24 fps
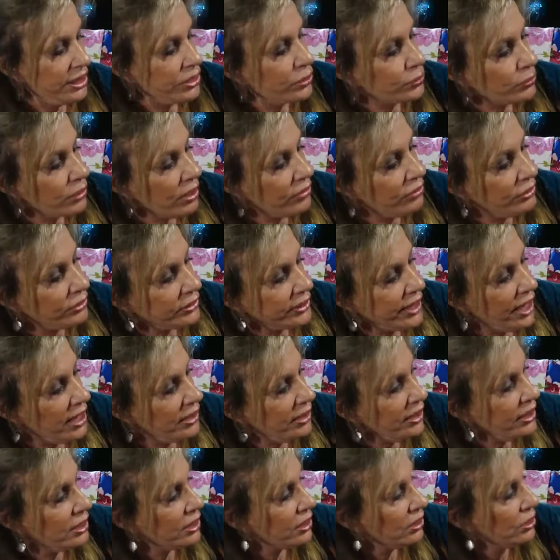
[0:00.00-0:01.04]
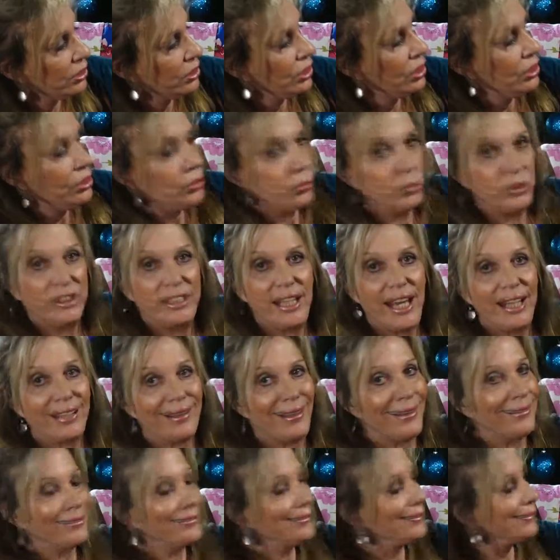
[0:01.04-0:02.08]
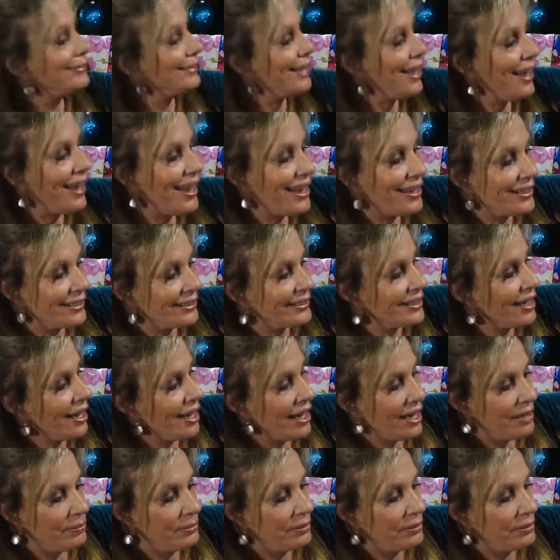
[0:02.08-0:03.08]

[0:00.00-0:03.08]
ruffle down here would take a lot of time.